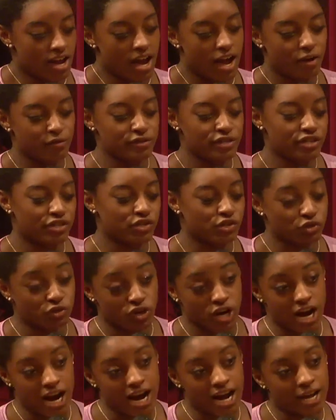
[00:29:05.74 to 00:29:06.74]
I would just
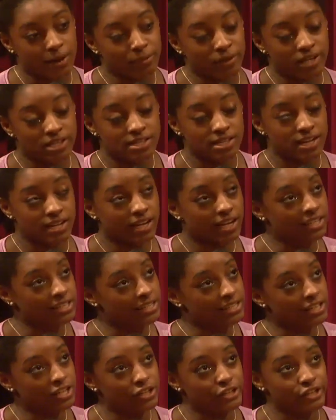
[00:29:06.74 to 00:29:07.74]
cry because like I
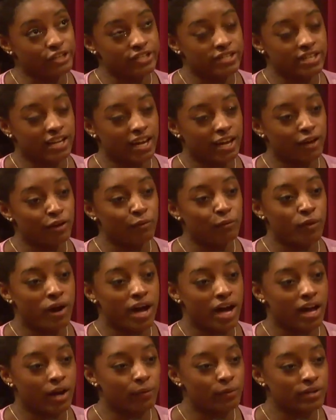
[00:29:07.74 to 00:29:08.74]
didn't understand
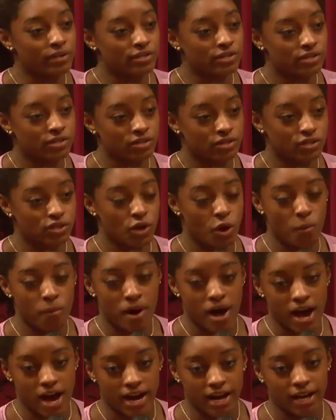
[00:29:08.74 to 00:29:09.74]
why I was so
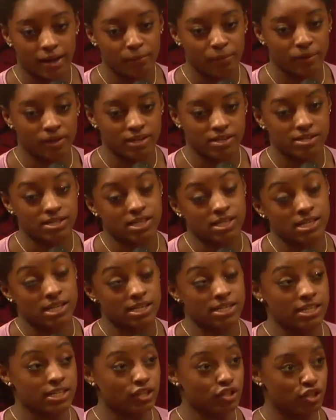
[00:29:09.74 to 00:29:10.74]
behind, but it's because I
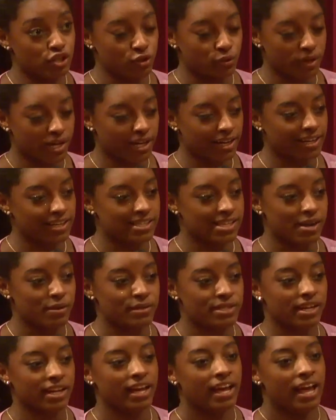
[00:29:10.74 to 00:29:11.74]
didn't do it because I
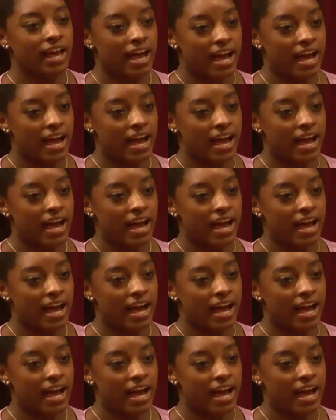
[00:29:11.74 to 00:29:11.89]
was like